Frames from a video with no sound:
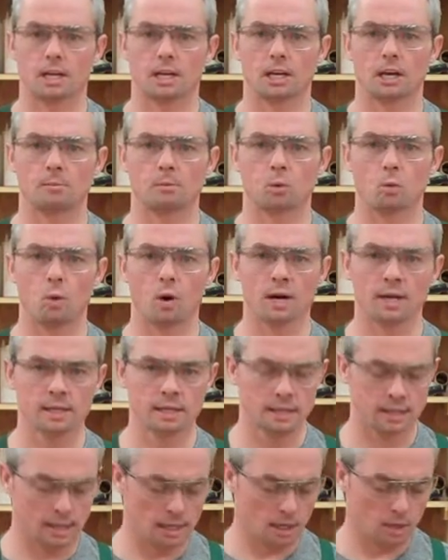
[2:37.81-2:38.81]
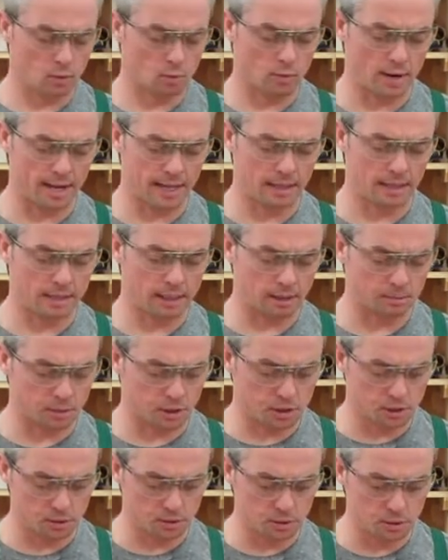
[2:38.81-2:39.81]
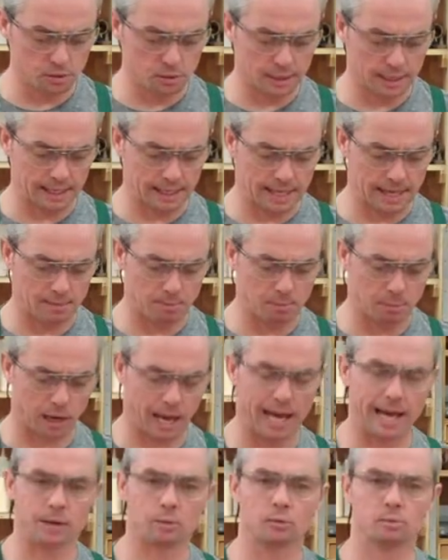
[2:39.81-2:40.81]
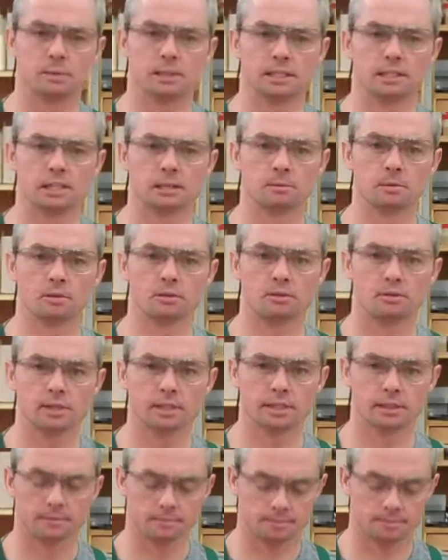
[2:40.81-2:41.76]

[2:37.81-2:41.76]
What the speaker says: number 1, red number 2, and then black would be a number 3.